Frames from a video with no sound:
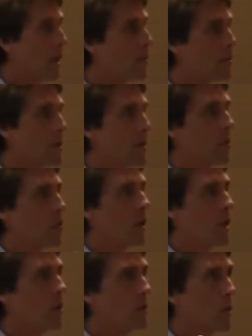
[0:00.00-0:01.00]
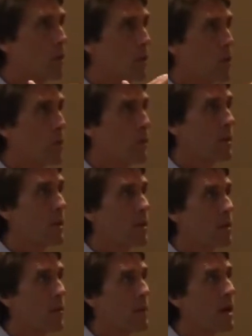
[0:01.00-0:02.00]
I don't think, well, I'll, I'll say one thing at a
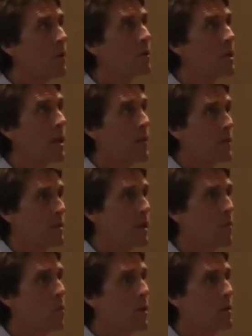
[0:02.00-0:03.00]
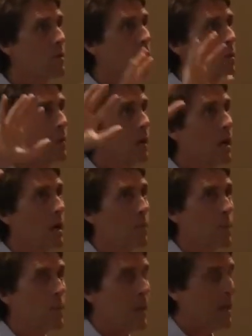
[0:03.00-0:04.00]
time. I don't think F S M wants to
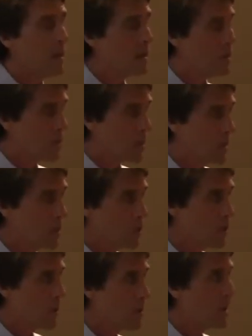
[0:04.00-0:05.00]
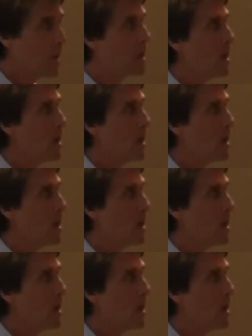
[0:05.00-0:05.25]
um, abandon its relationship.